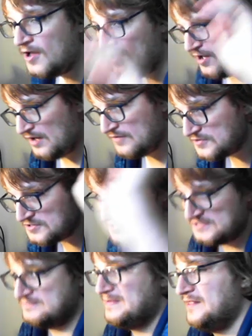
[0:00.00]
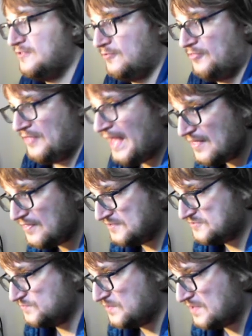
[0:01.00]
I've got to dismantle that
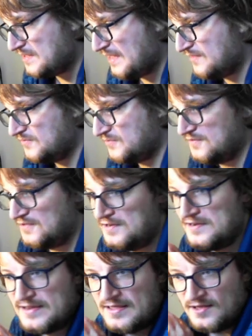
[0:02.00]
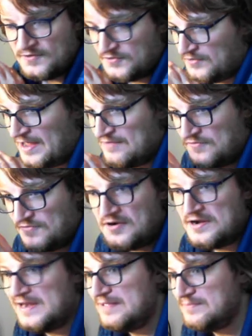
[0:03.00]
this weekend, so so I have a
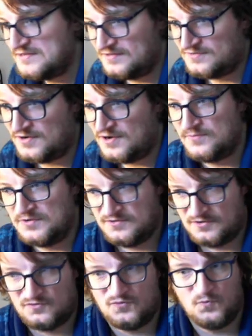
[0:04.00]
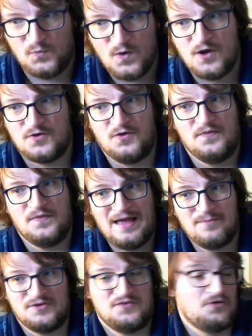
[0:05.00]
very limited time window to work on
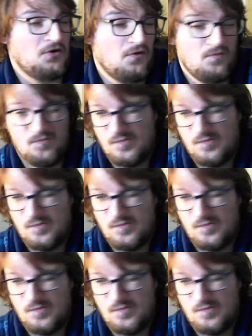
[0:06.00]
that because I've got